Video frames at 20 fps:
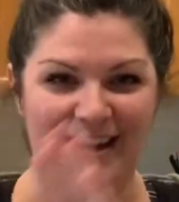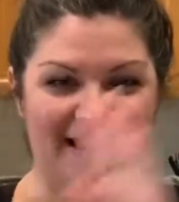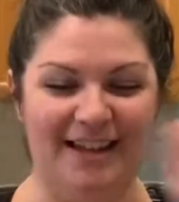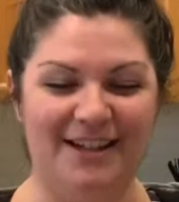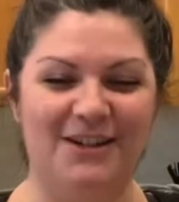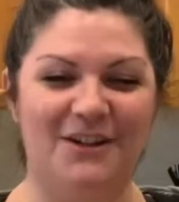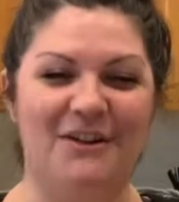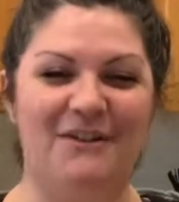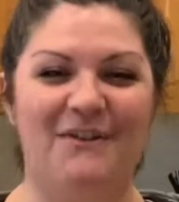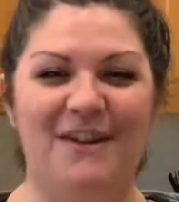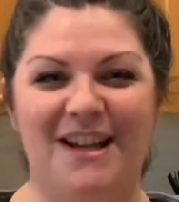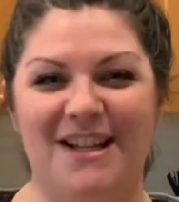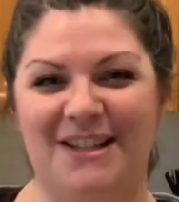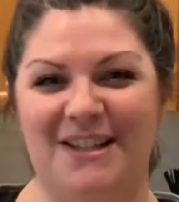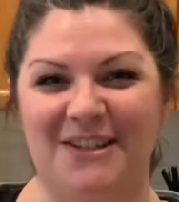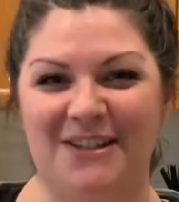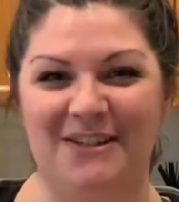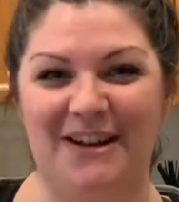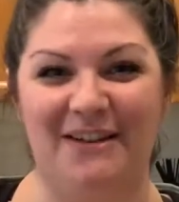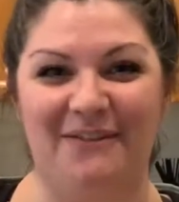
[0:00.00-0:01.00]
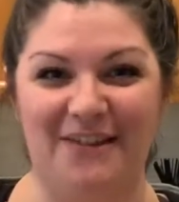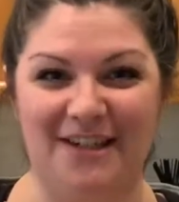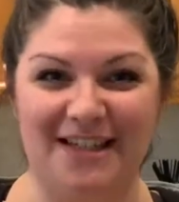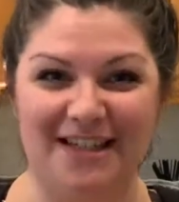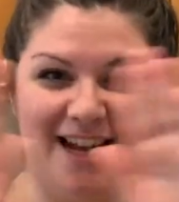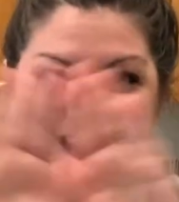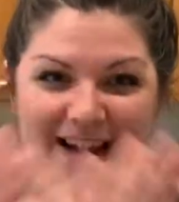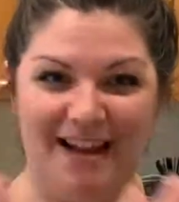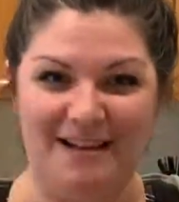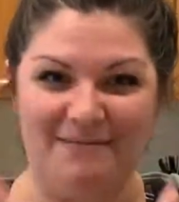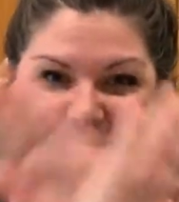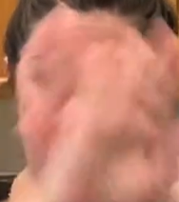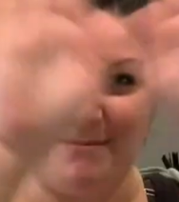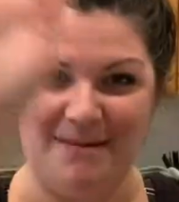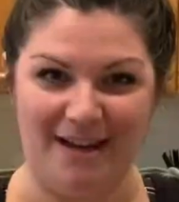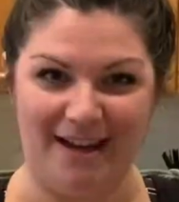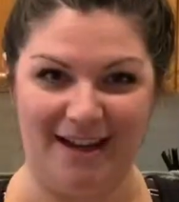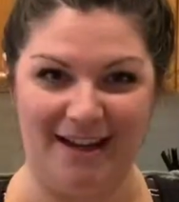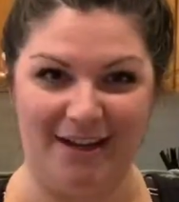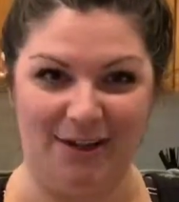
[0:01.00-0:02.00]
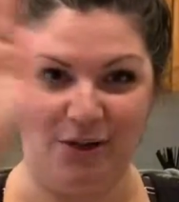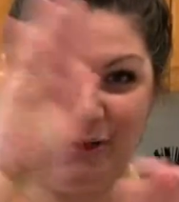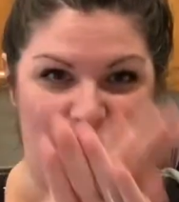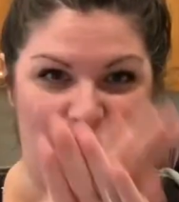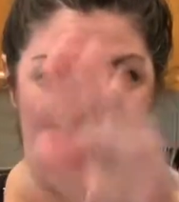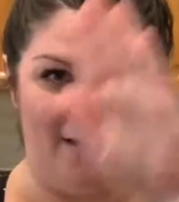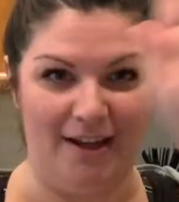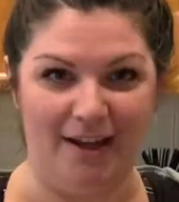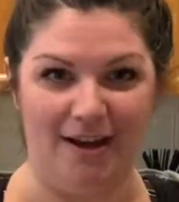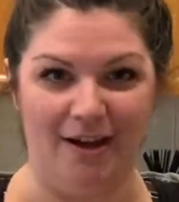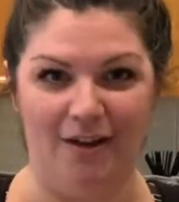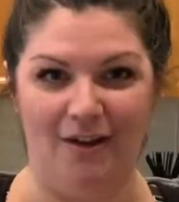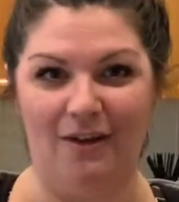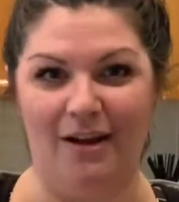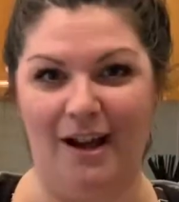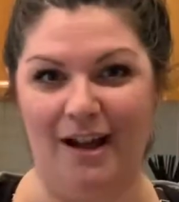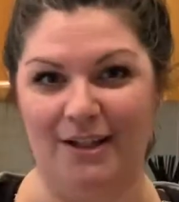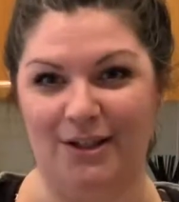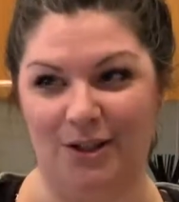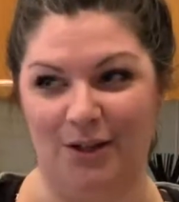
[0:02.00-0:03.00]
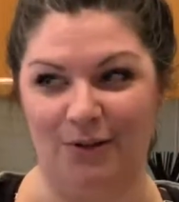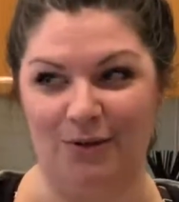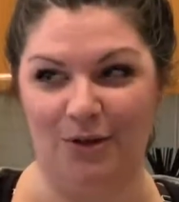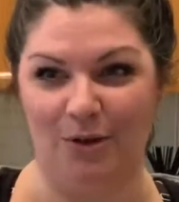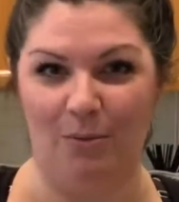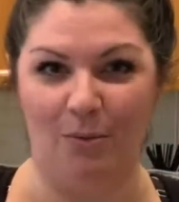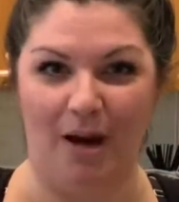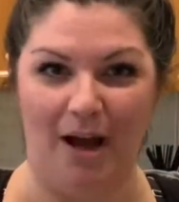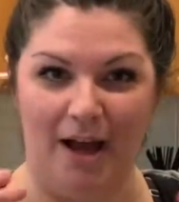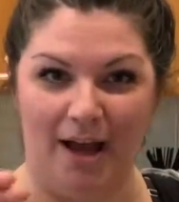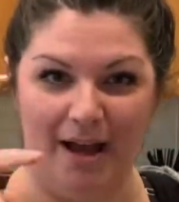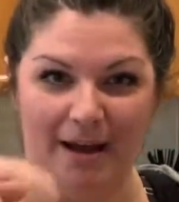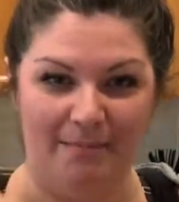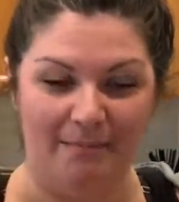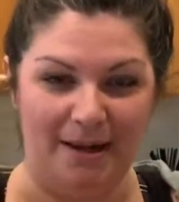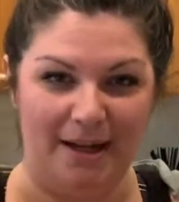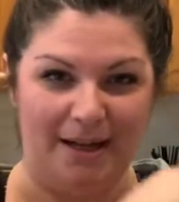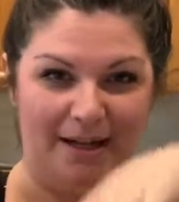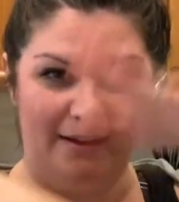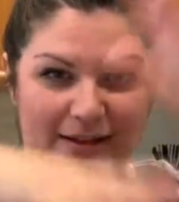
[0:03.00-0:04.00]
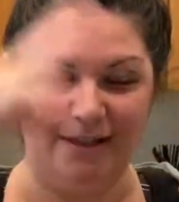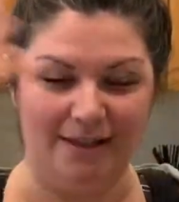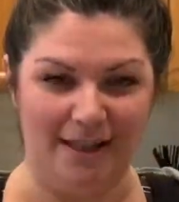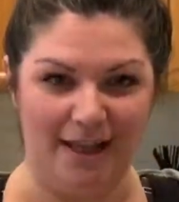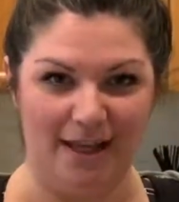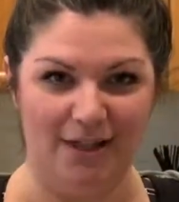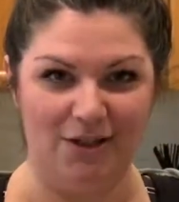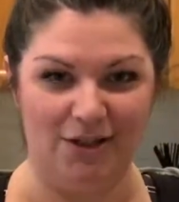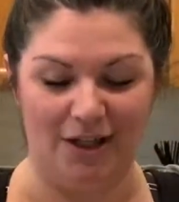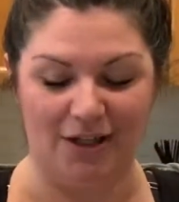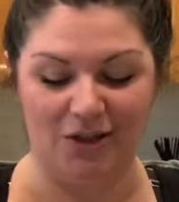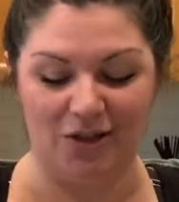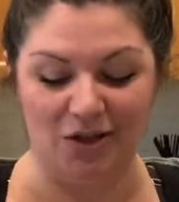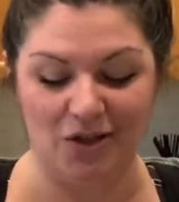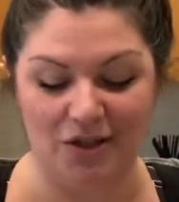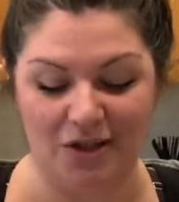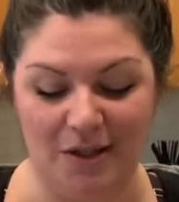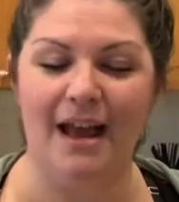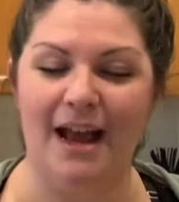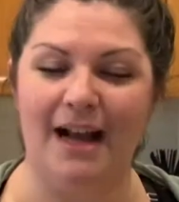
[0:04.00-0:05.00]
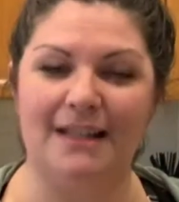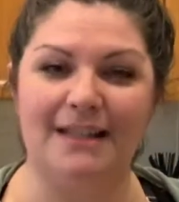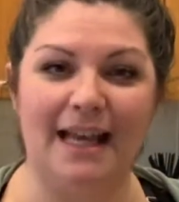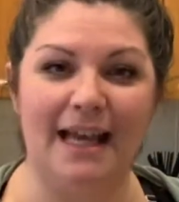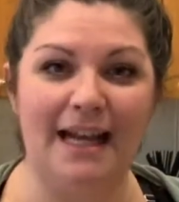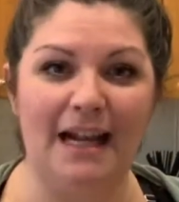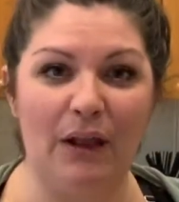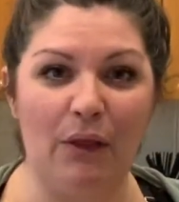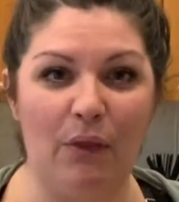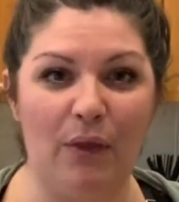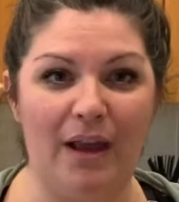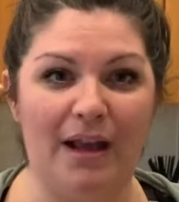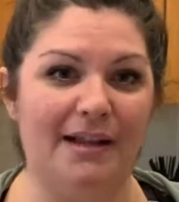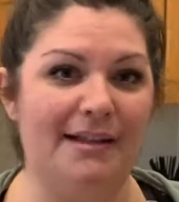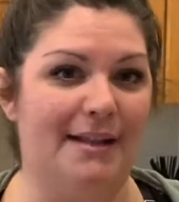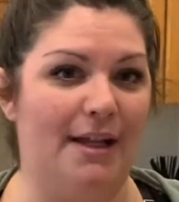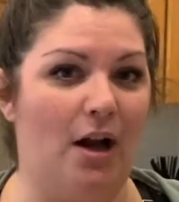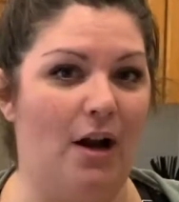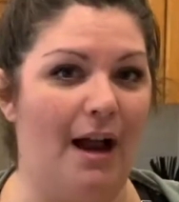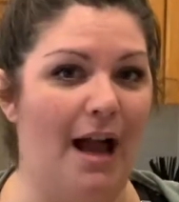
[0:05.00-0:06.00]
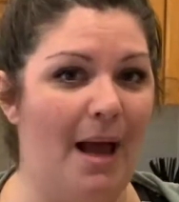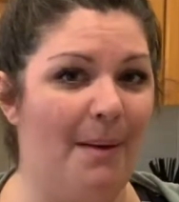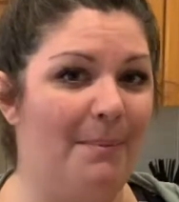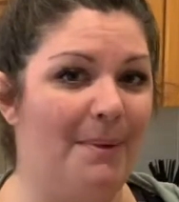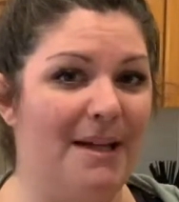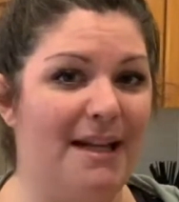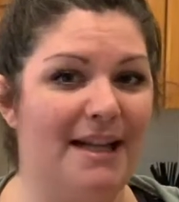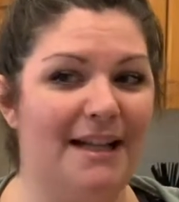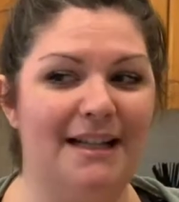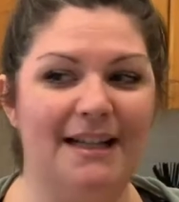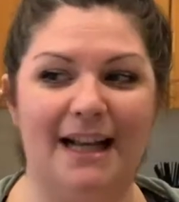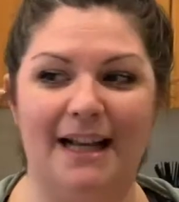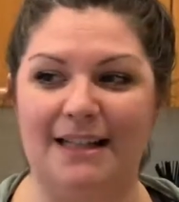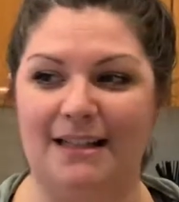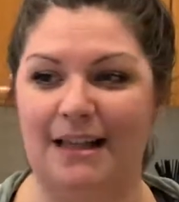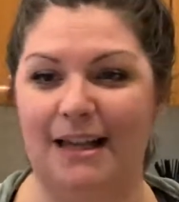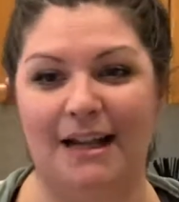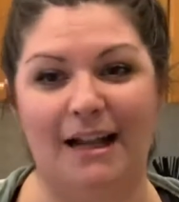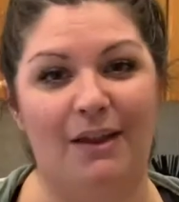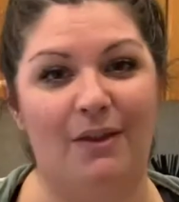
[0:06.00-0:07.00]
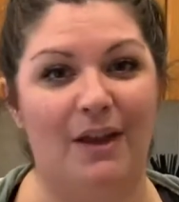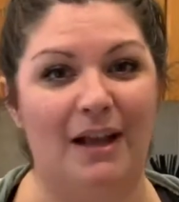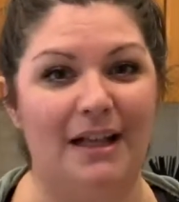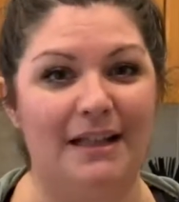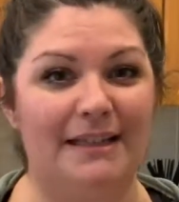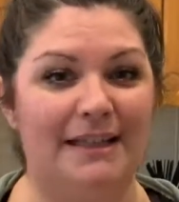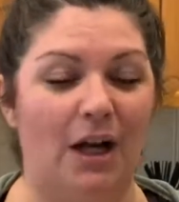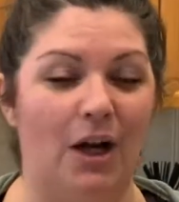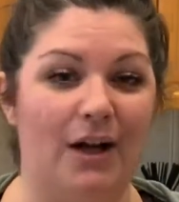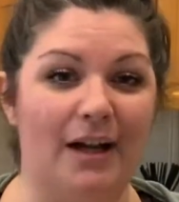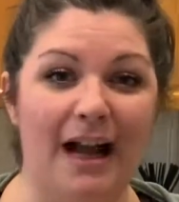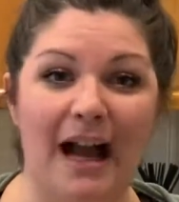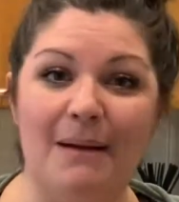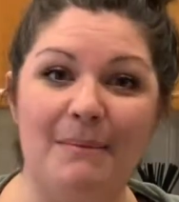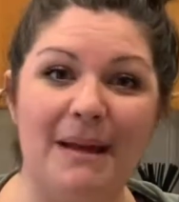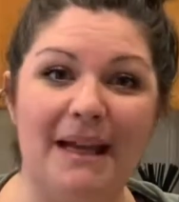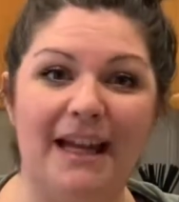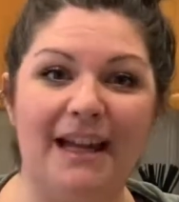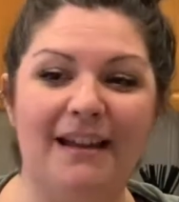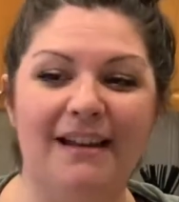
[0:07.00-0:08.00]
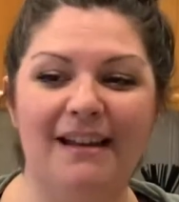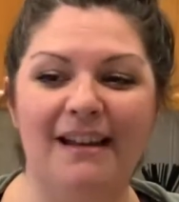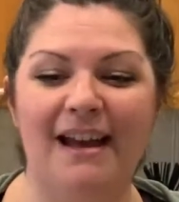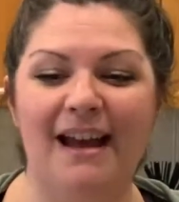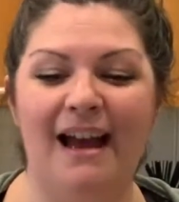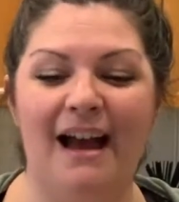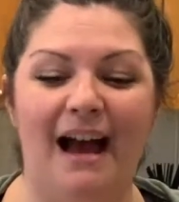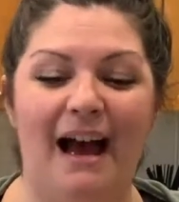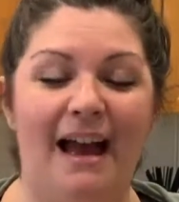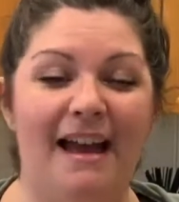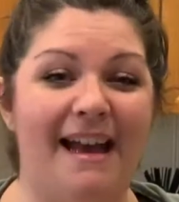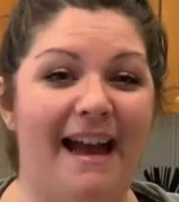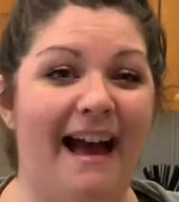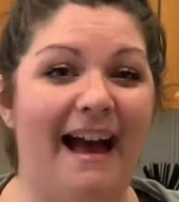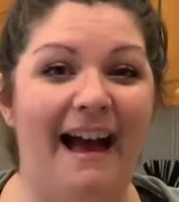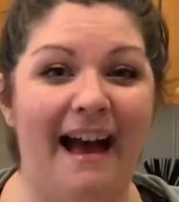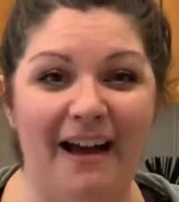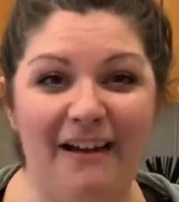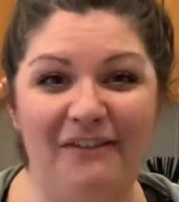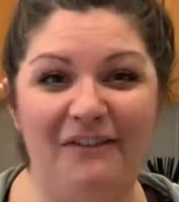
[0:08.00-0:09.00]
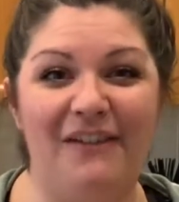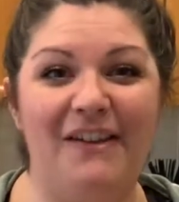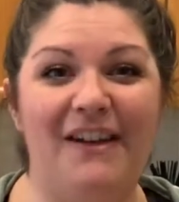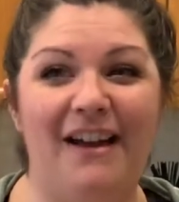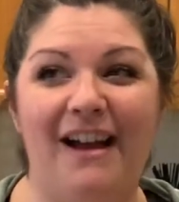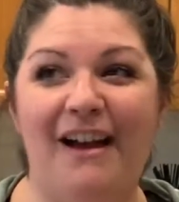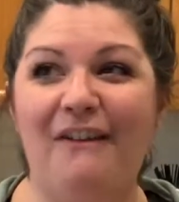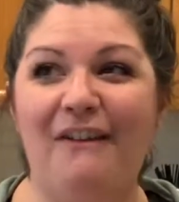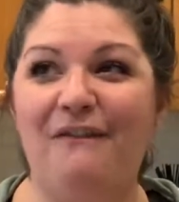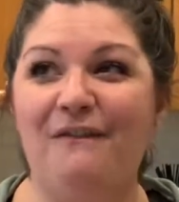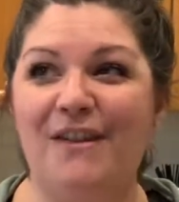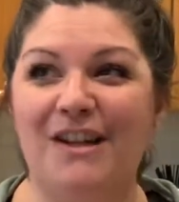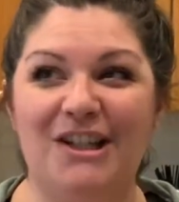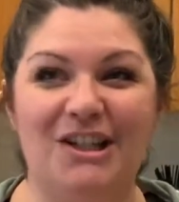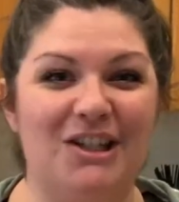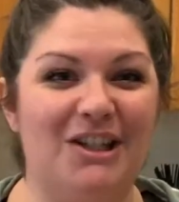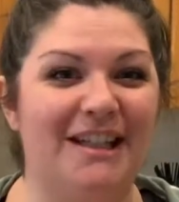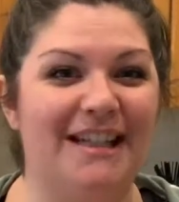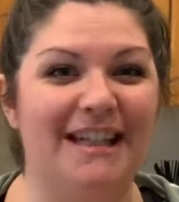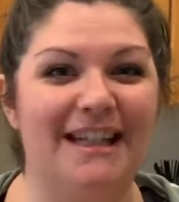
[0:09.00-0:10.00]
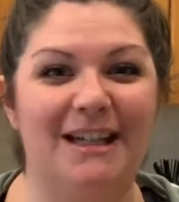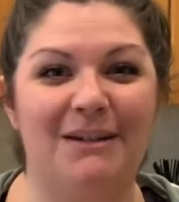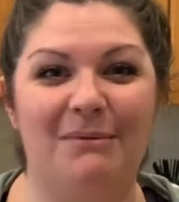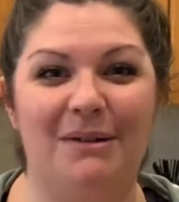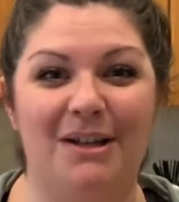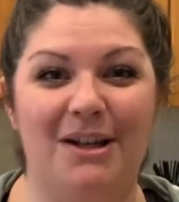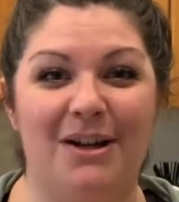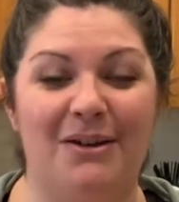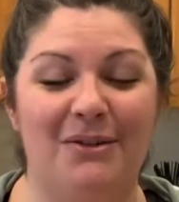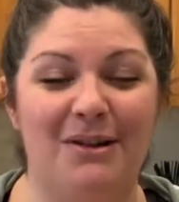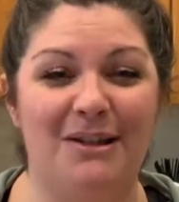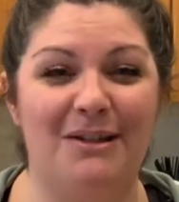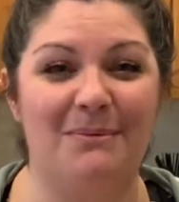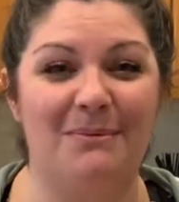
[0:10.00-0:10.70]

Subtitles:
It notifies you every time I make a new video. I don't know why I'm making these hand gestures. Exciting things are happening. Exciting things are coming. I have officially hit 100